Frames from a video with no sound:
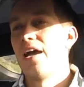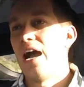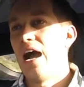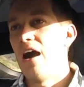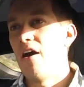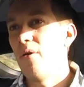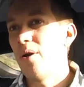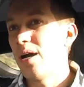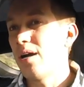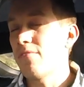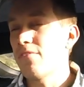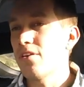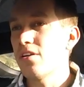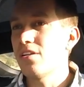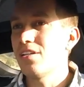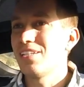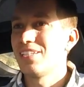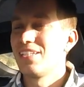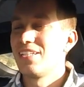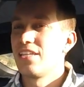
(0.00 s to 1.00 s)

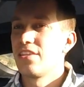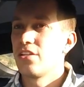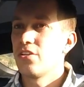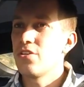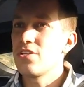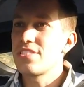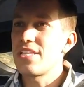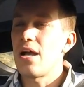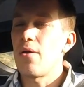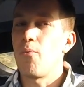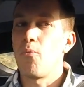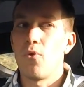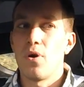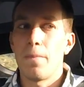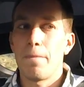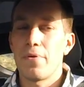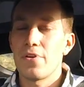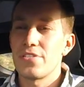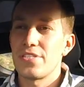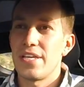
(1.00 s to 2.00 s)
However, there is that
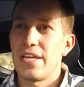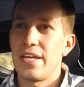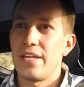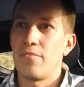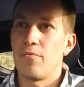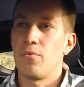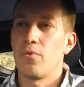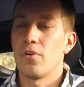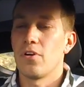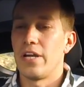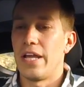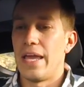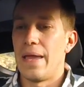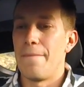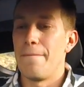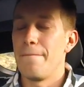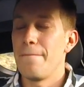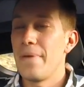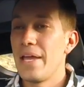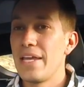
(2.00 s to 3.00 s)
1% where it
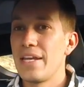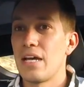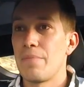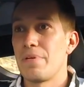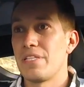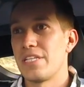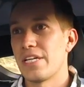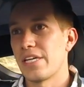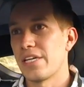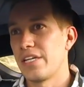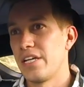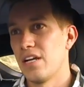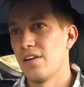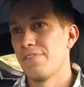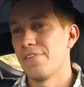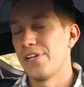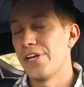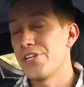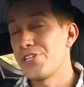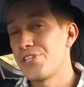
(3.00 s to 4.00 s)
may not be taking care of your